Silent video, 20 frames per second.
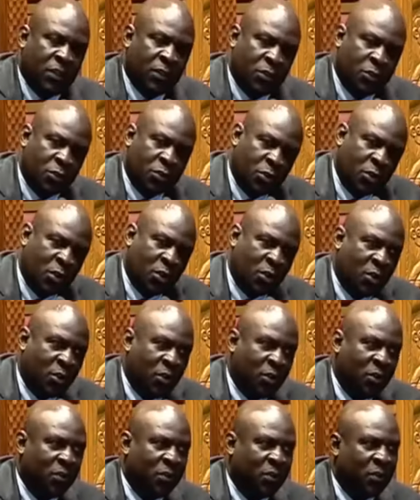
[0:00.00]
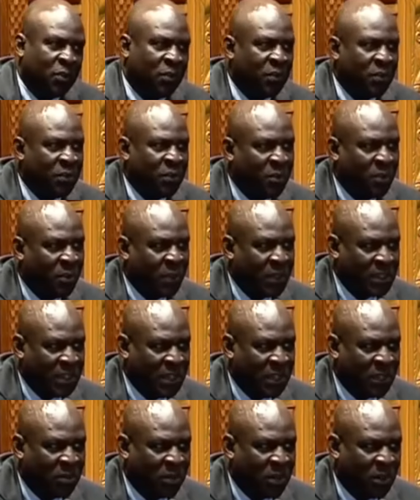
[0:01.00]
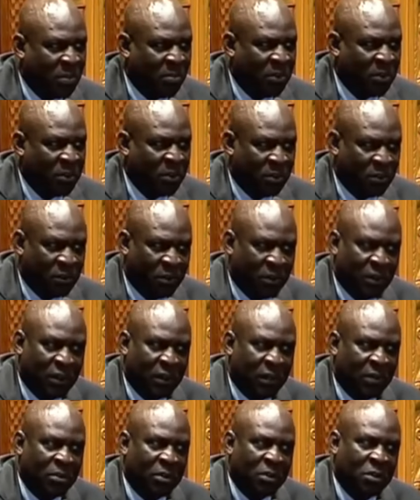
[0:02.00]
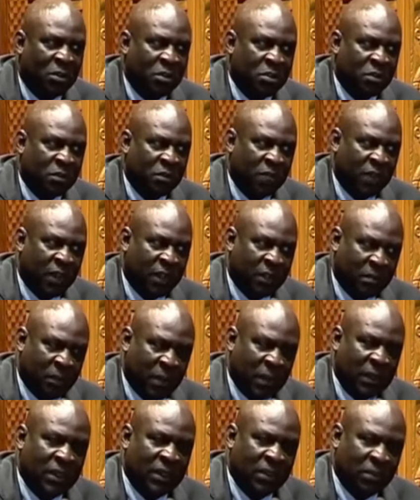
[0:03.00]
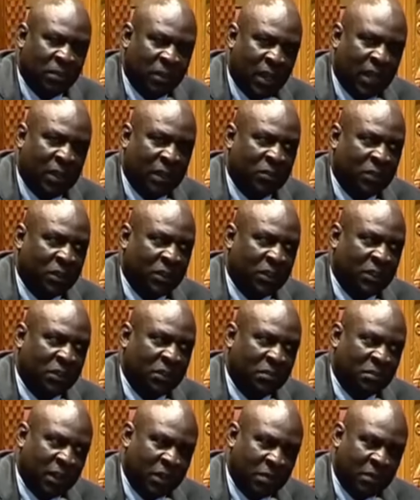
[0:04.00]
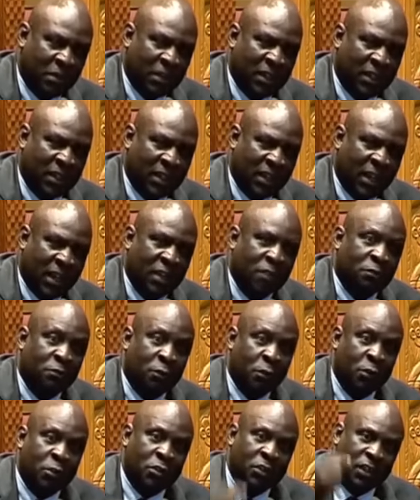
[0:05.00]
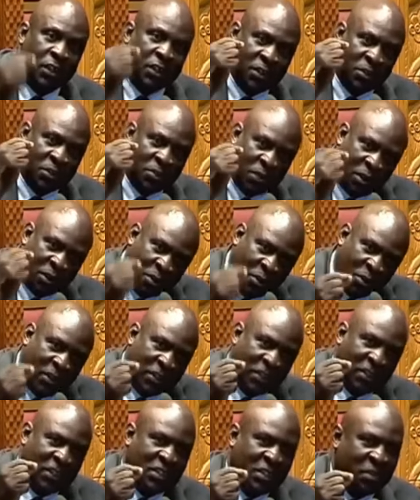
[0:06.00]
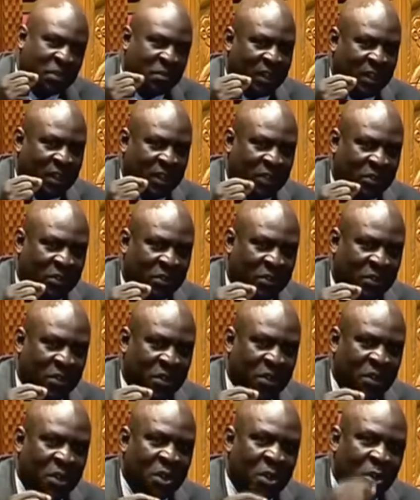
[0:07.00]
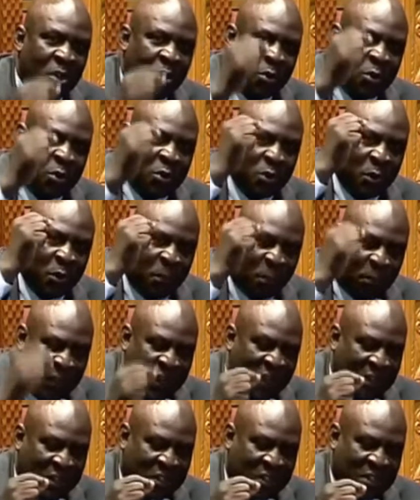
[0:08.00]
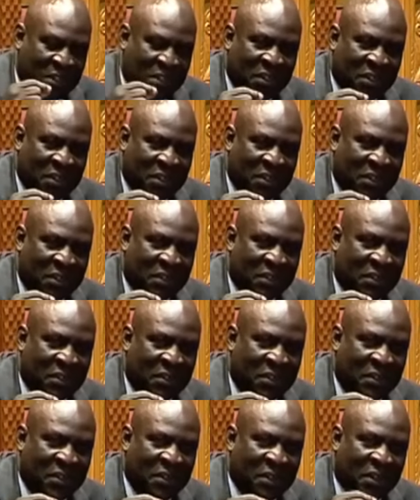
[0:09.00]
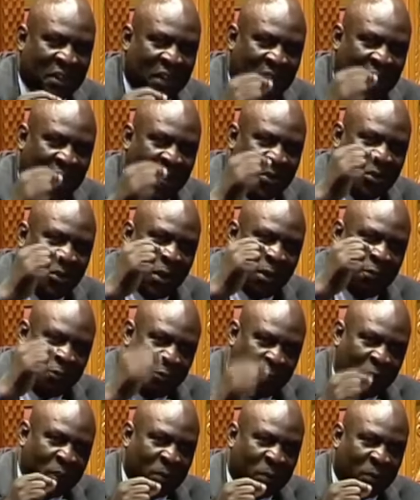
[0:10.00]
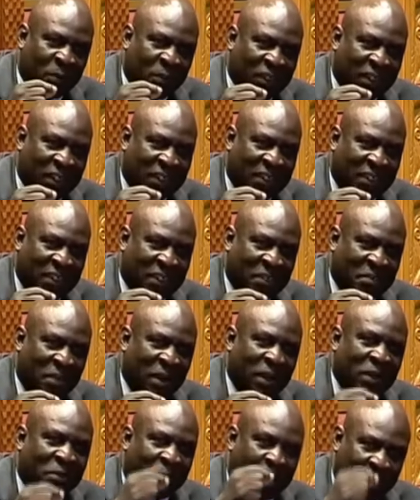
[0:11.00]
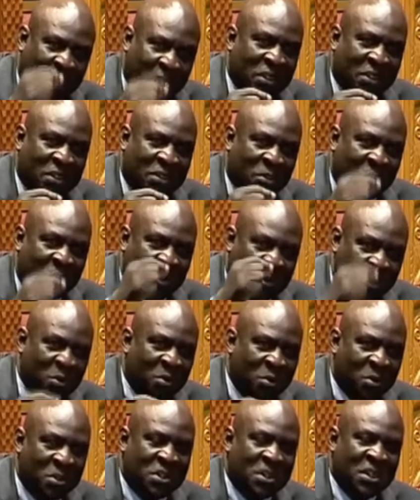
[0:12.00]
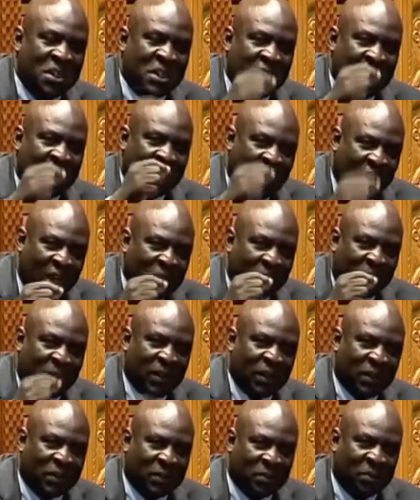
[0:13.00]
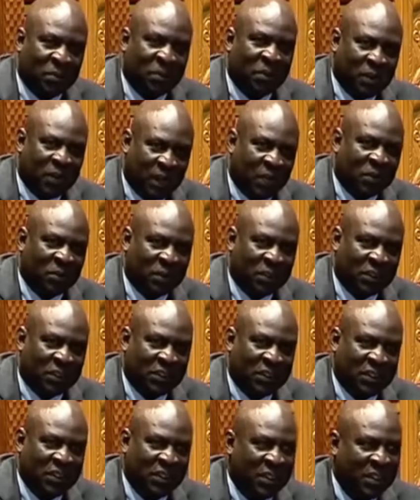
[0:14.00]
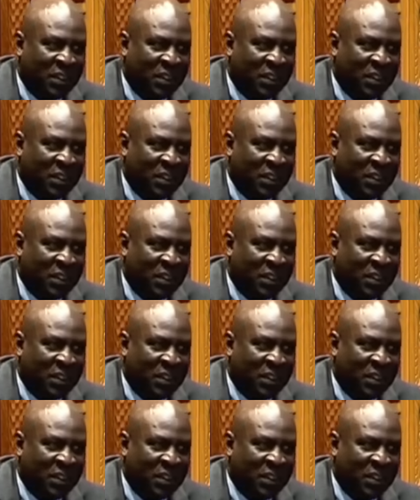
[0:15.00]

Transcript: You know, you are standing on a point of order because of the unpalatable language by Millie. Unfortunately, you are going the same direction. Could you please, you are fully protected, but please don't use unpalatable language.